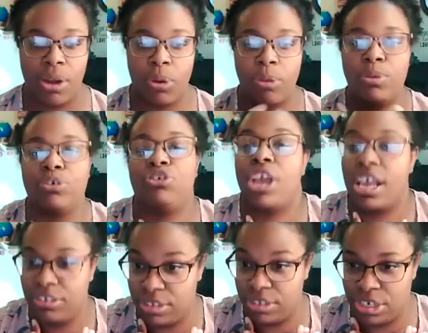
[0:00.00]
We were
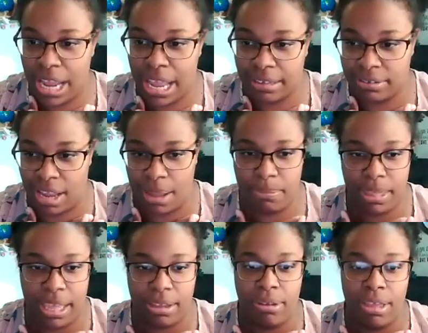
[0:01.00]
chest to chest. I'm
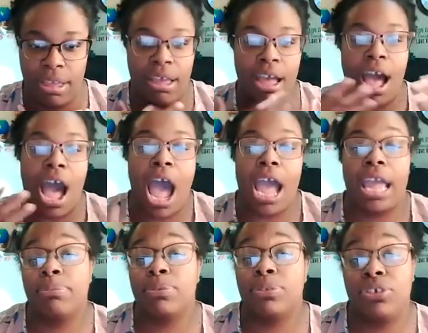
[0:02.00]
like,
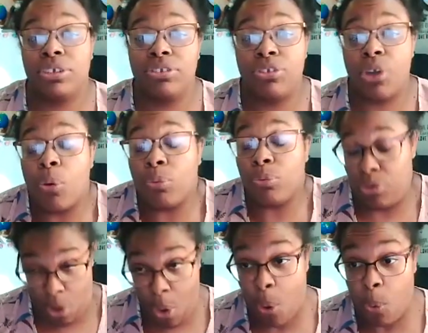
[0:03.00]
I just don't
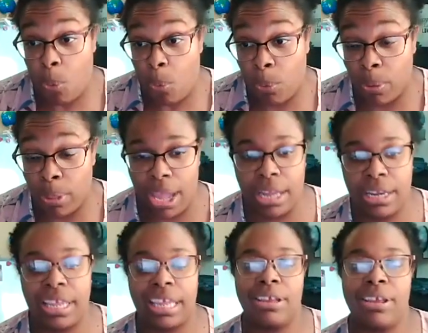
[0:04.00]
know. And
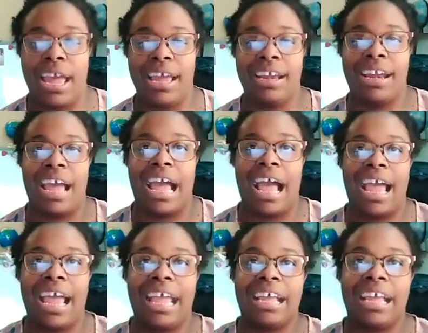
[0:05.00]
he, and
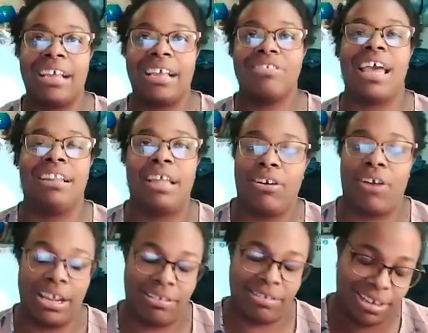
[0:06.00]
he said
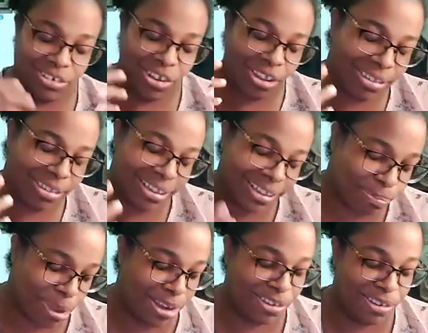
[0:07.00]
later, I said, just
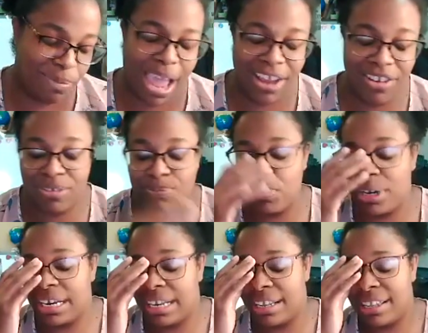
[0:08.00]
explain it to me. I
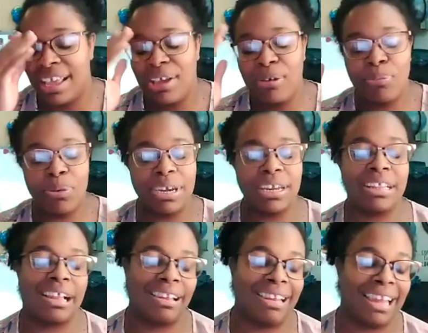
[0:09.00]
just put it in put
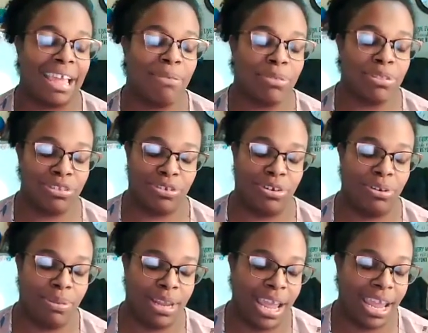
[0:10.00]
it in a layman's
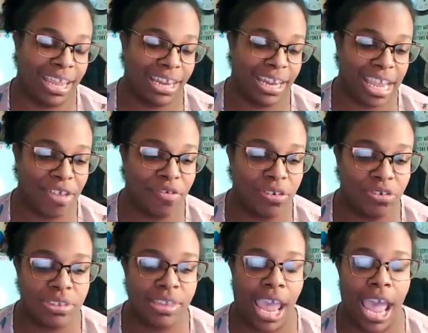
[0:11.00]
term that I can even
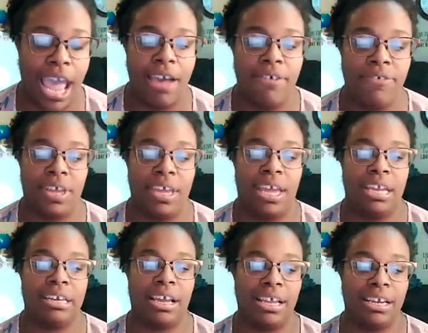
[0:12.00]
just have
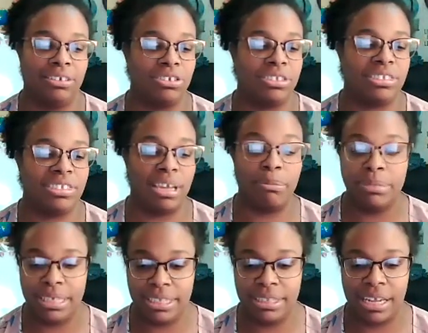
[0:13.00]
an, a, just
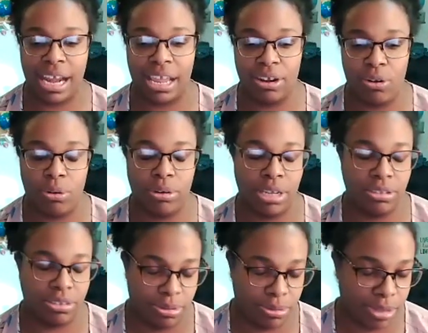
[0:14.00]
something that I can hold on
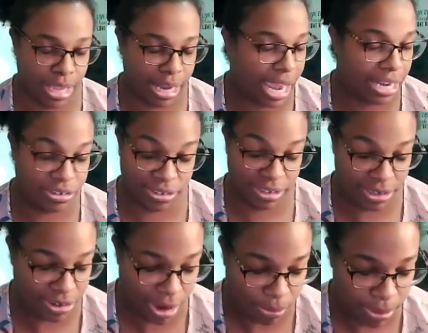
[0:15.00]
to that I just
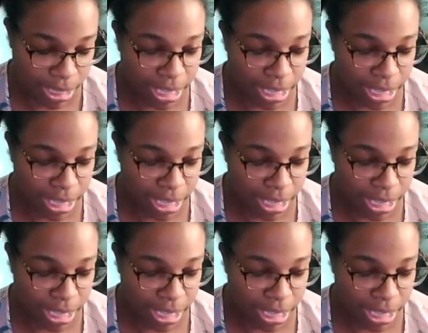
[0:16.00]
need to know.